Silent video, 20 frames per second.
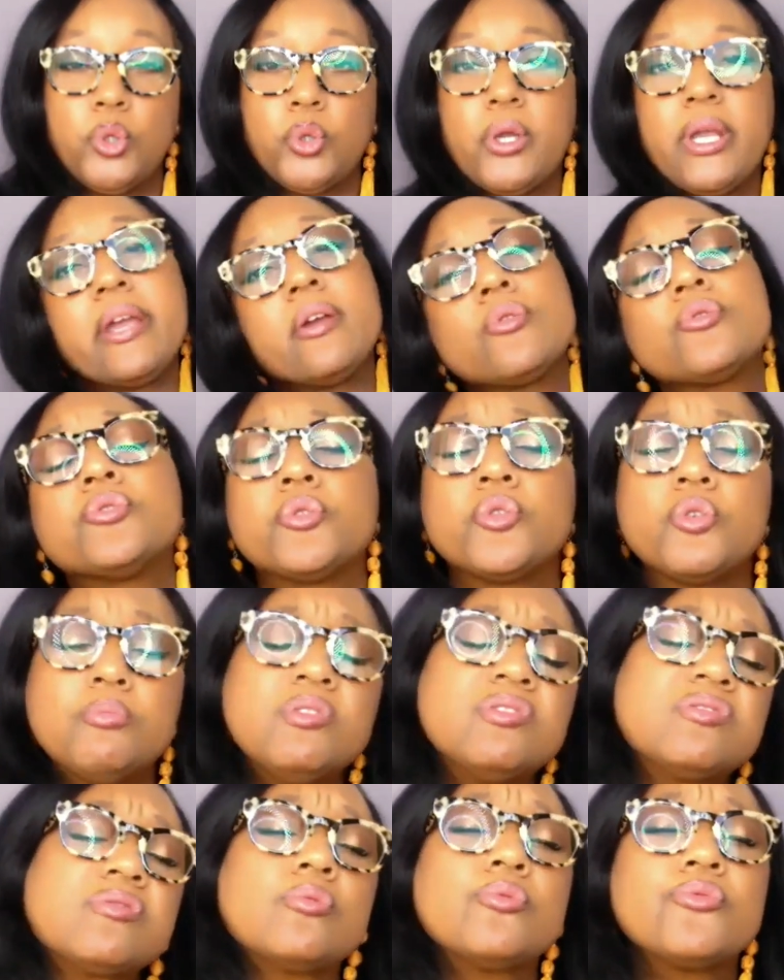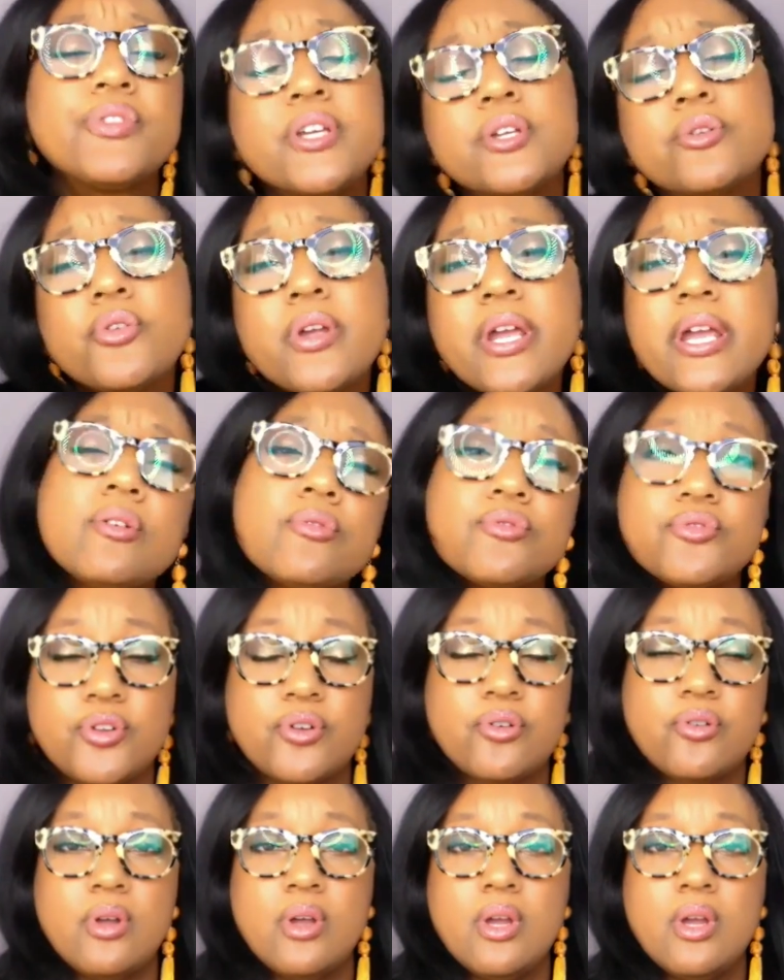your character, your musical theater character,